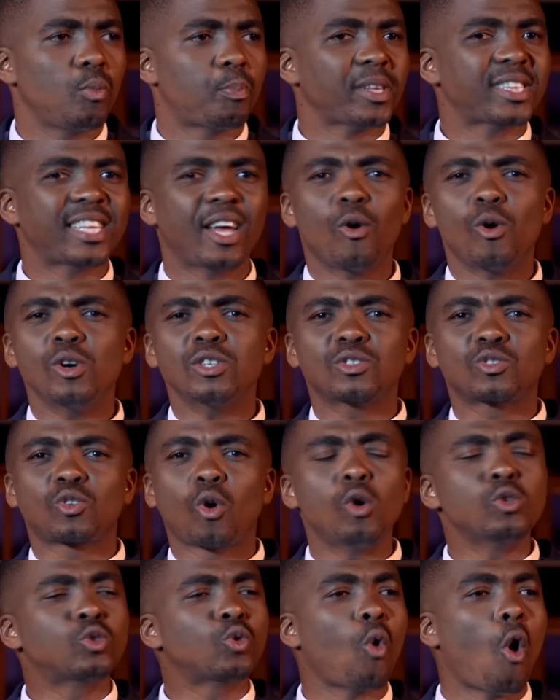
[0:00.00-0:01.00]
But they always
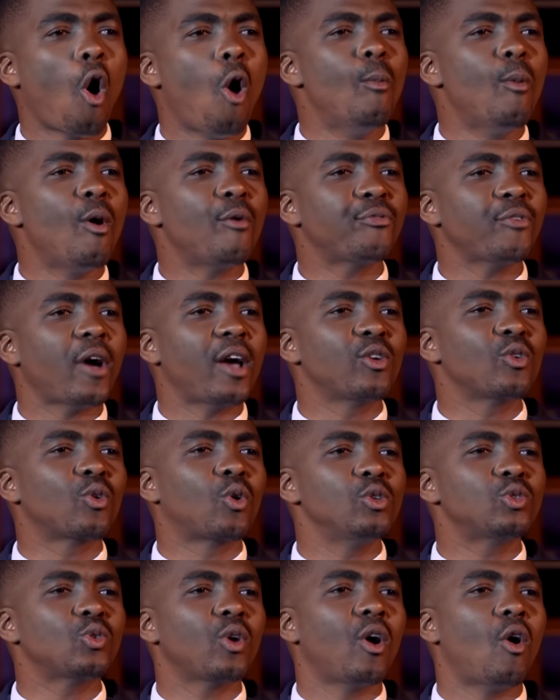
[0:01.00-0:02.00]
go to Omo, uh, you
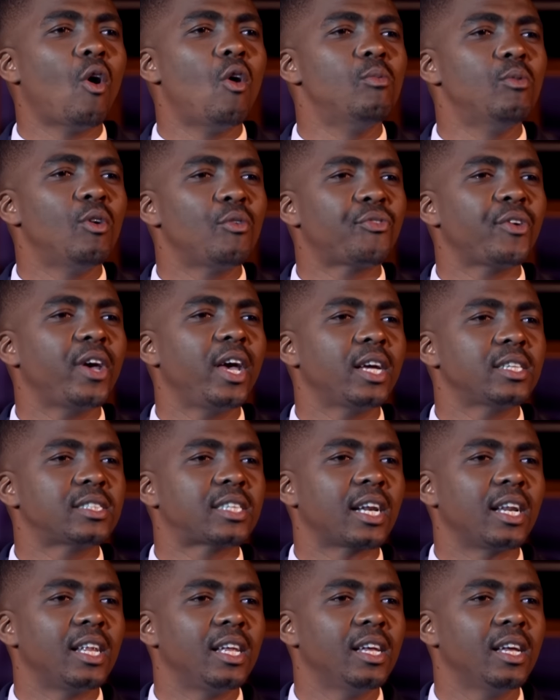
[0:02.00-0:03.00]
go to a Omo
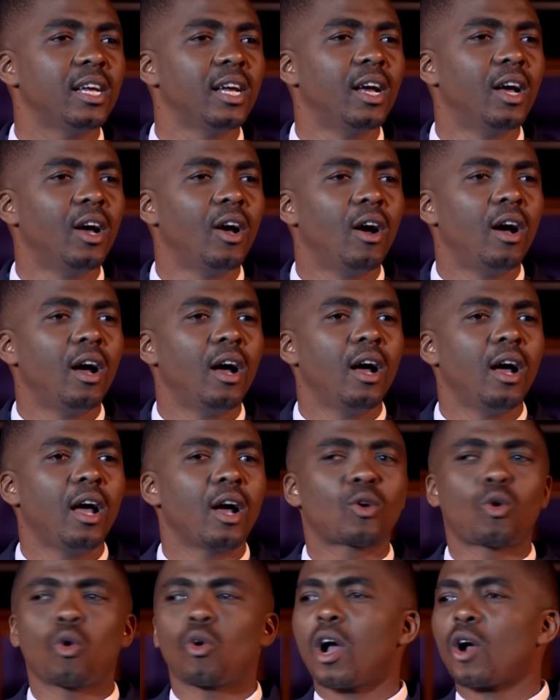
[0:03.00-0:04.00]
factory,
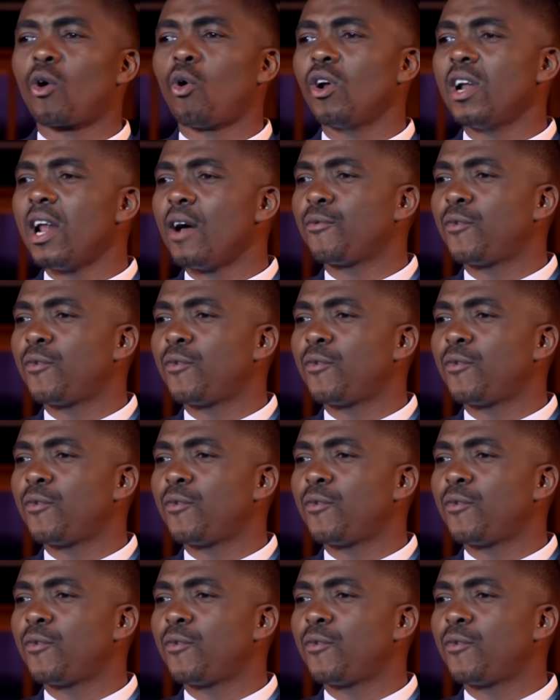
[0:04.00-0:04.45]
Coca-Cola